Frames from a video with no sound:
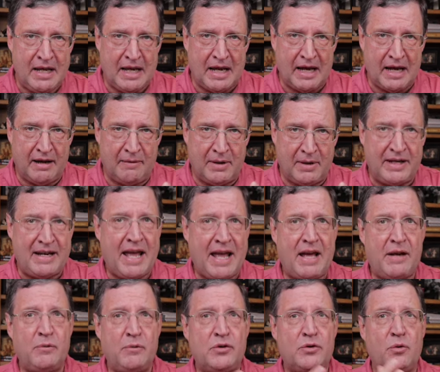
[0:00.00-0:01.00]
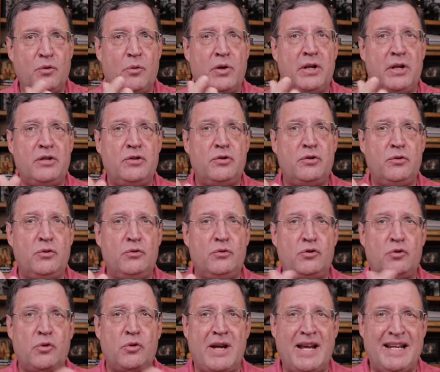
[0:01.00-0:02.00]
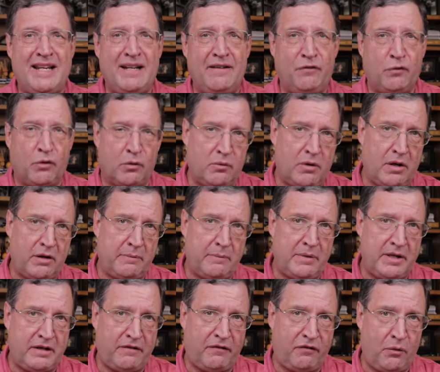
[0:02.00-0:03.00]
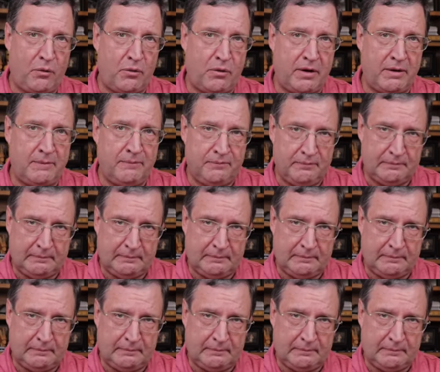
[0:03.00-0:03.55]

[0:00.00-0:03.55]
My dad was going to train in Fort Walton Beach, Florida,